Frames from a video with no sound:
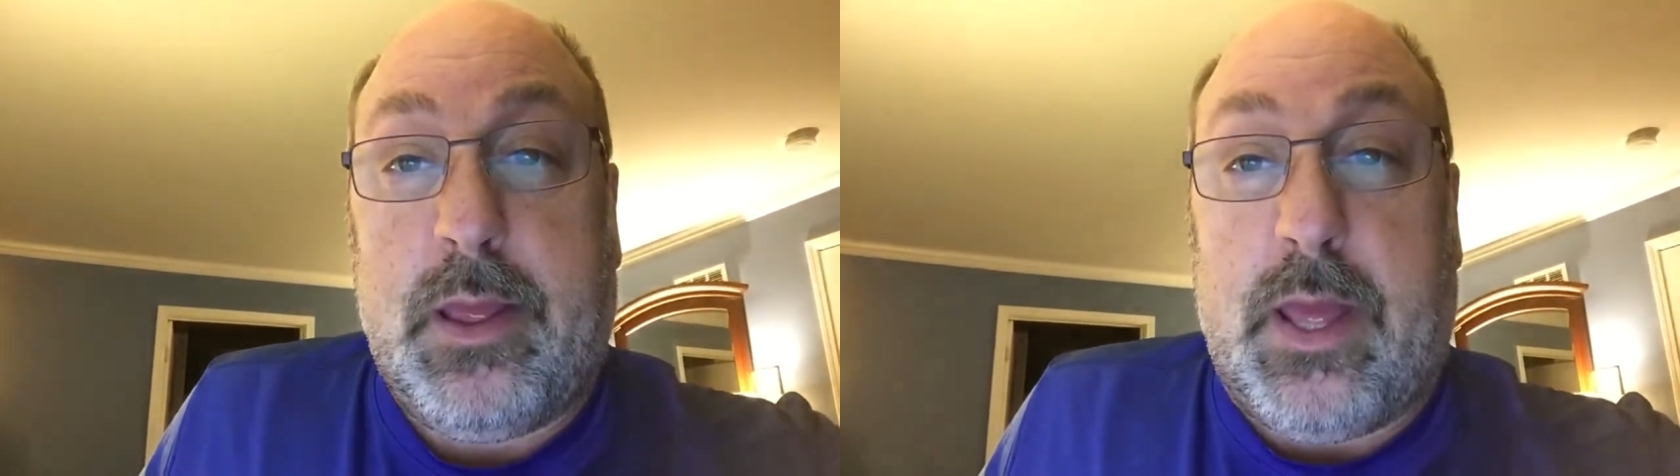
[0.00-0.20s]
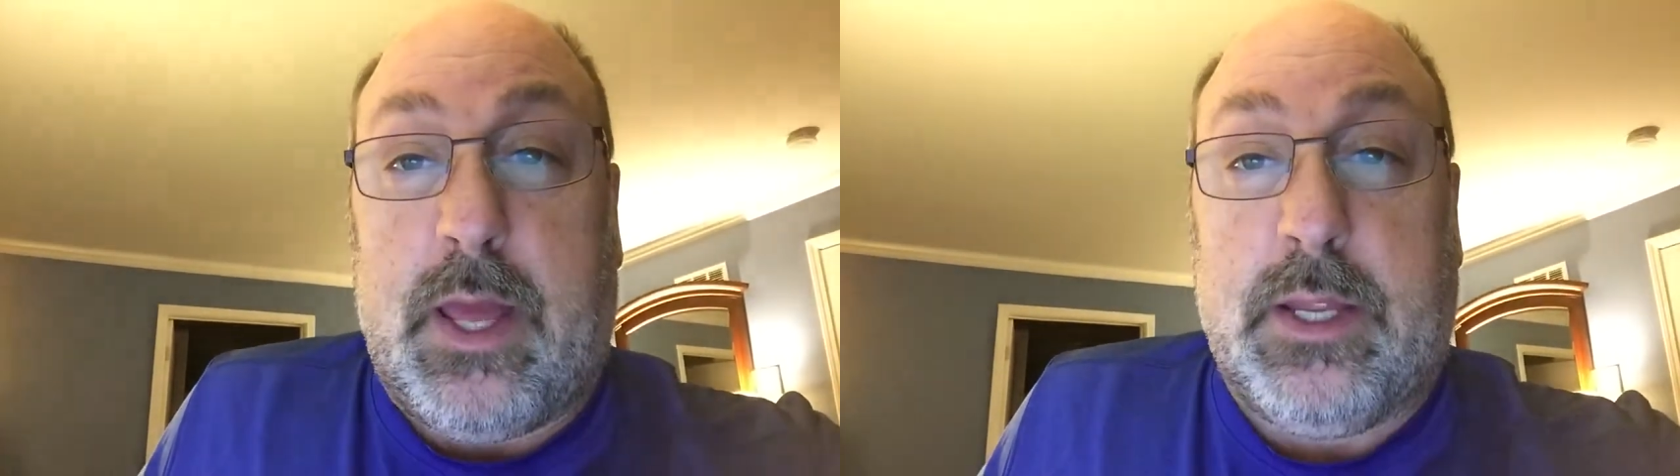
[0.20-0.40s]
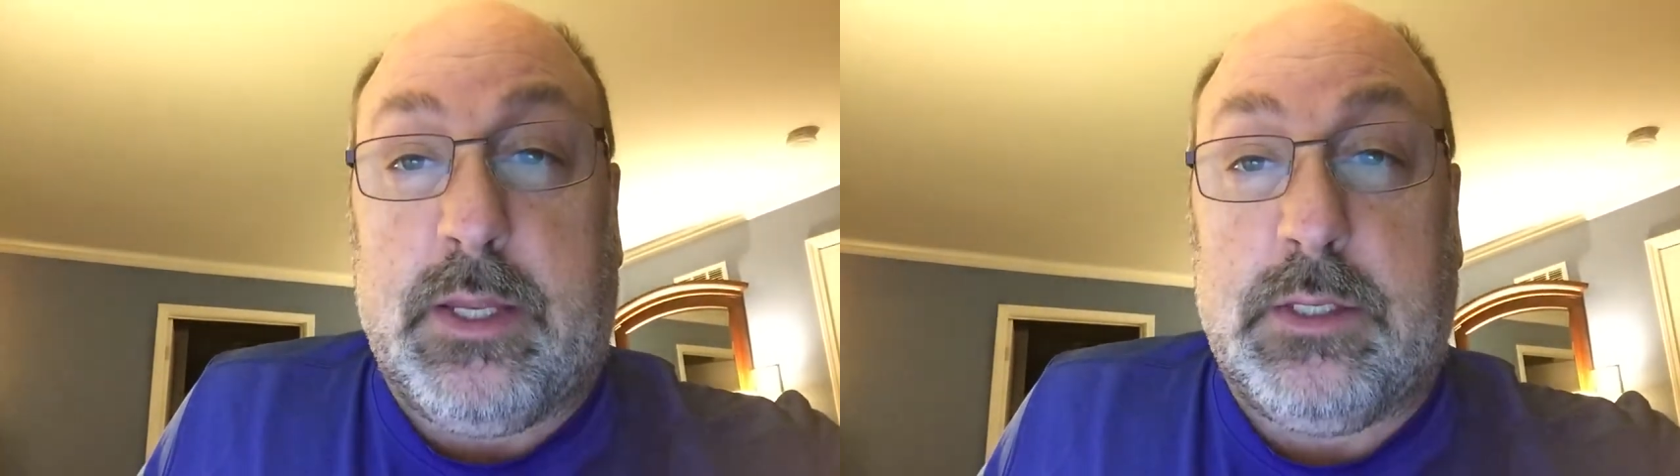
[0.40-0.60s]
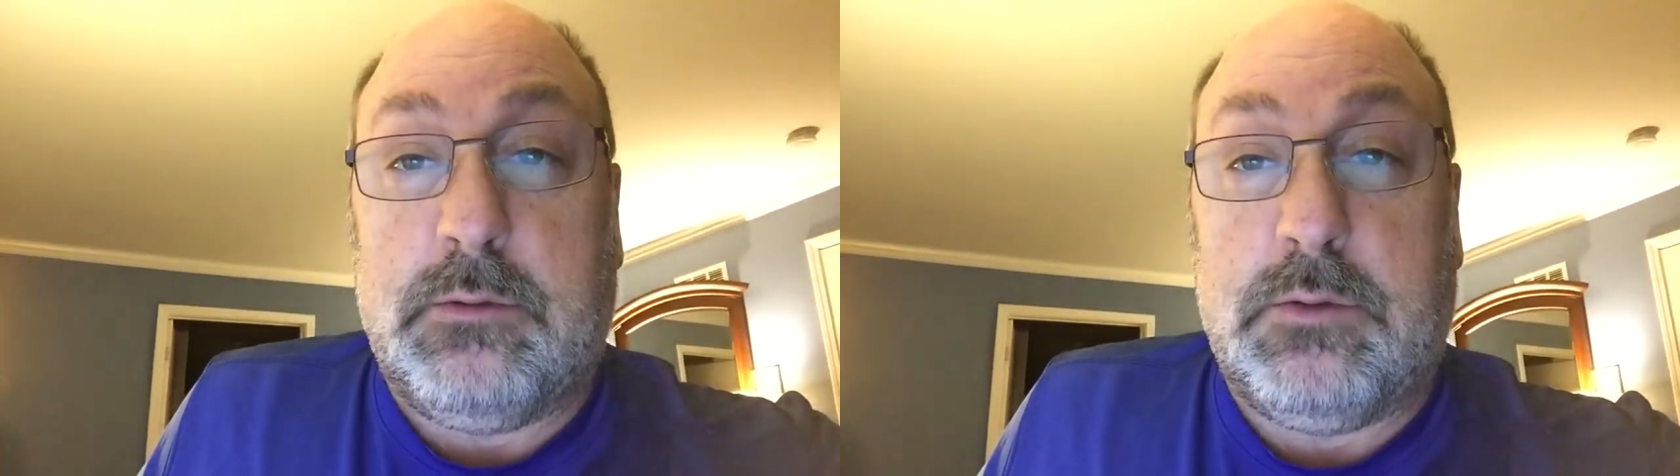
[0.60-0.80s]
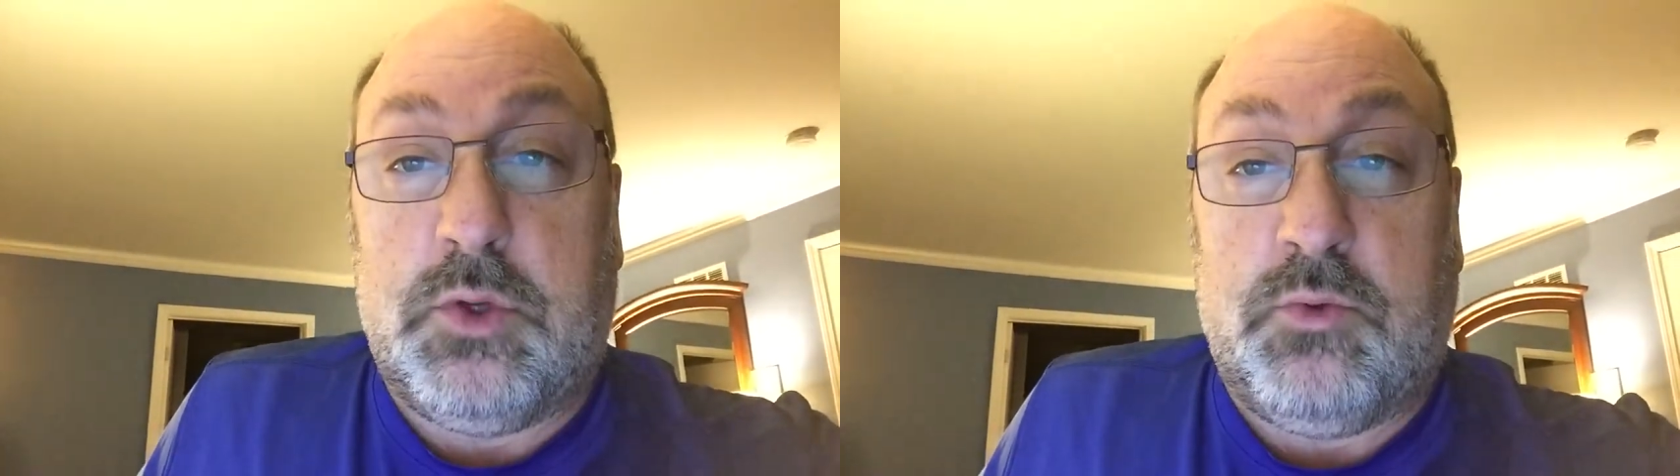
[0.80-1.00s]
I
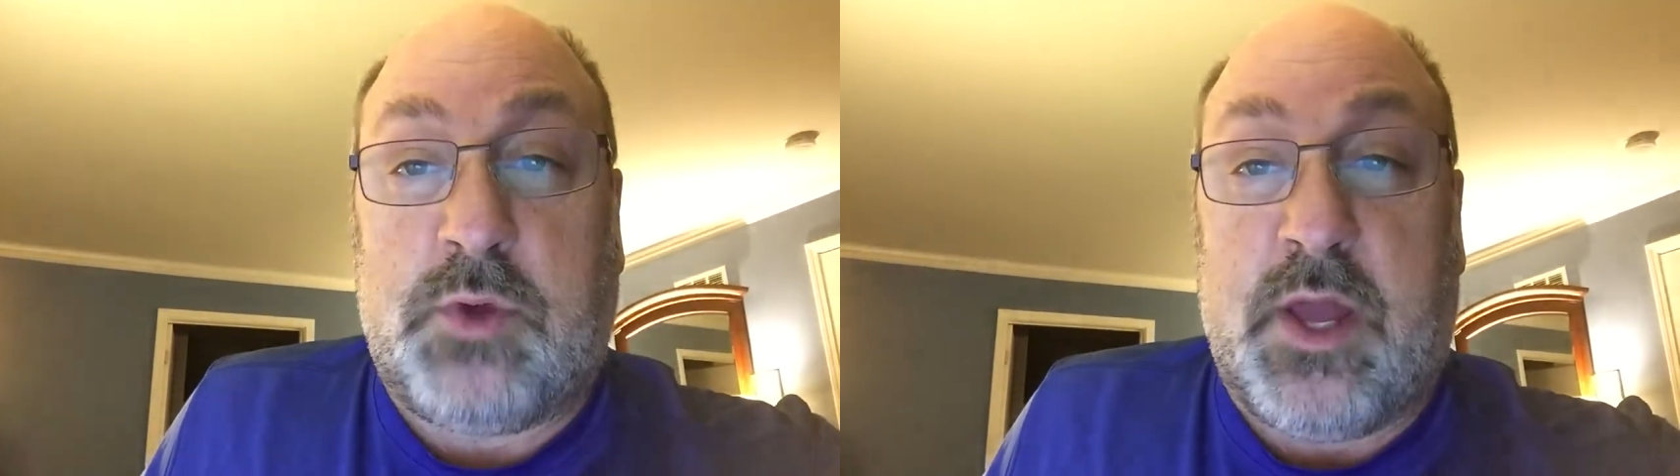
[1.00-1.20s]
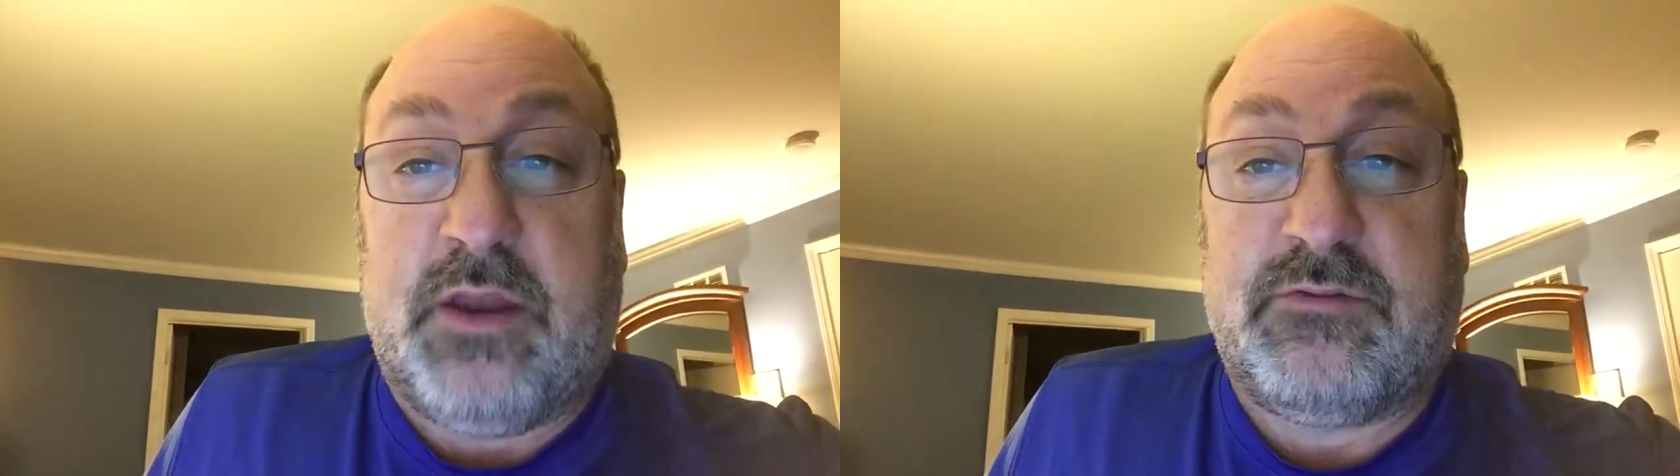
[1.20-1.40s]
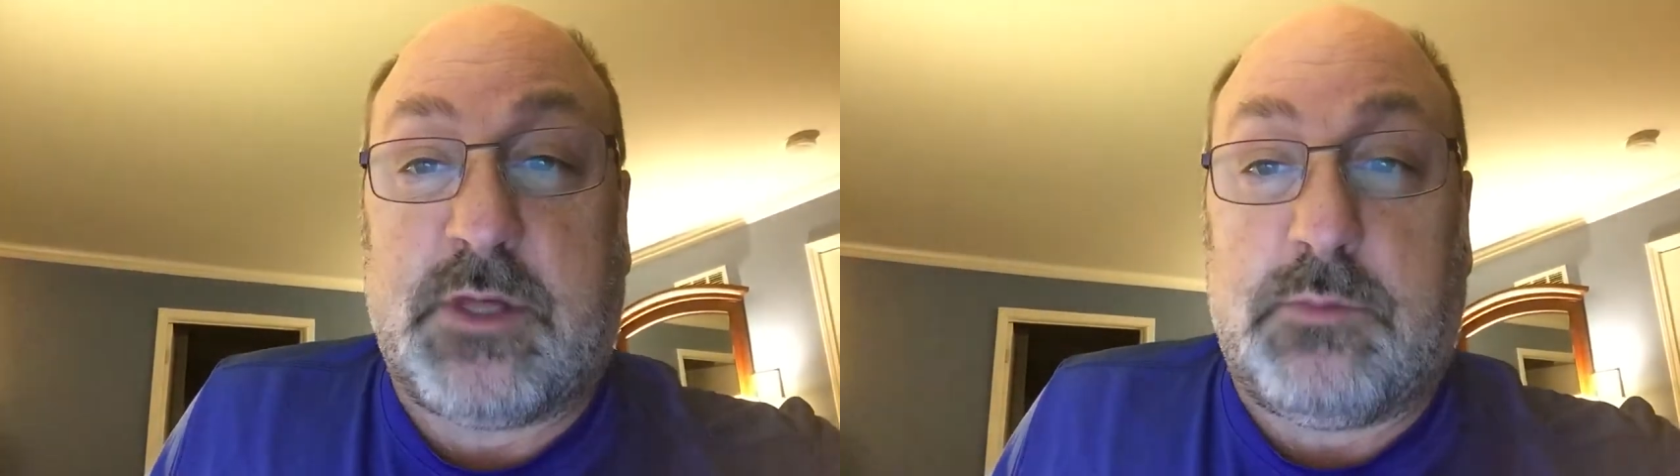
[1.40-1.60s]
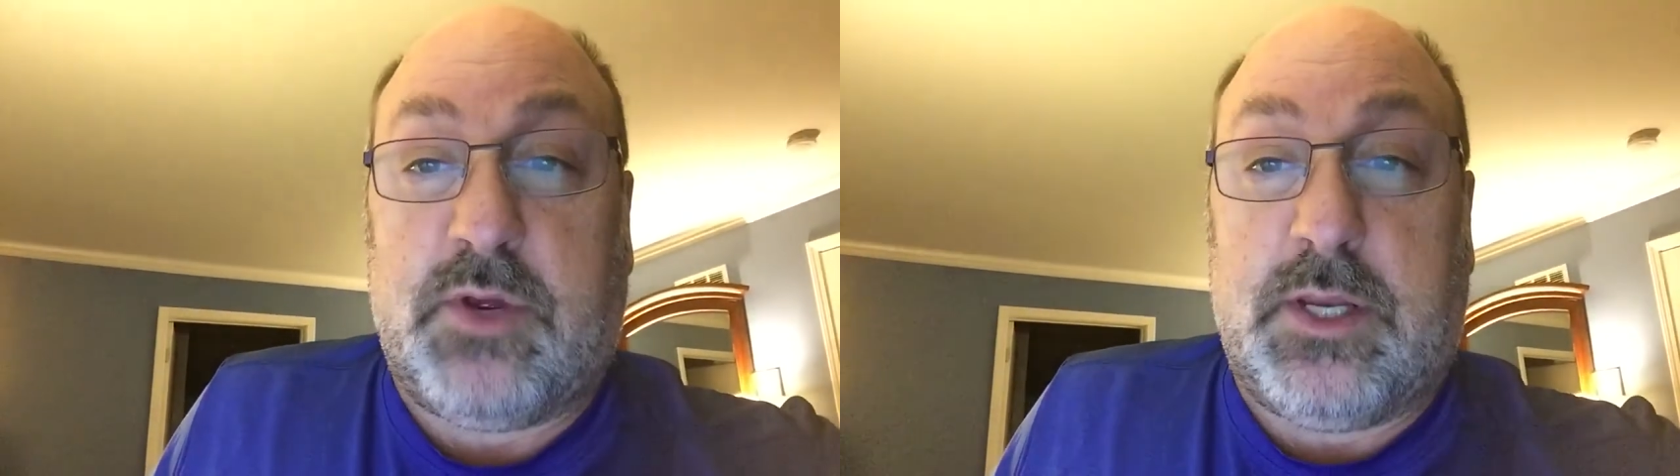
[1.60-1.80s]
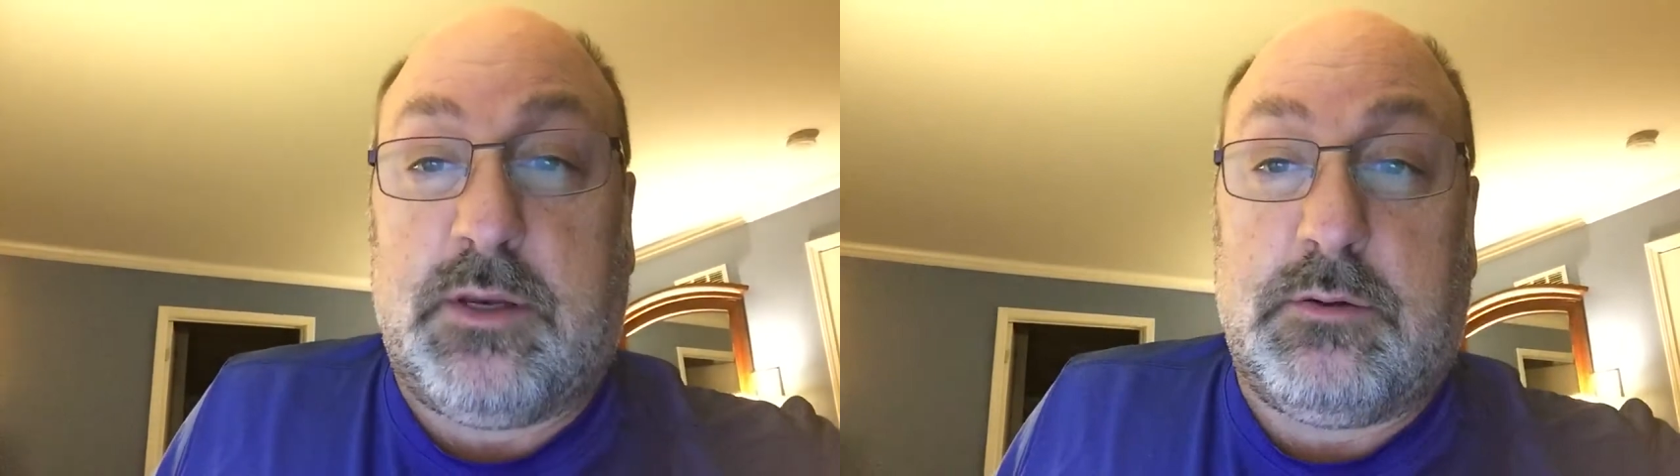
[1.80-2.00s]
do kind of celebrate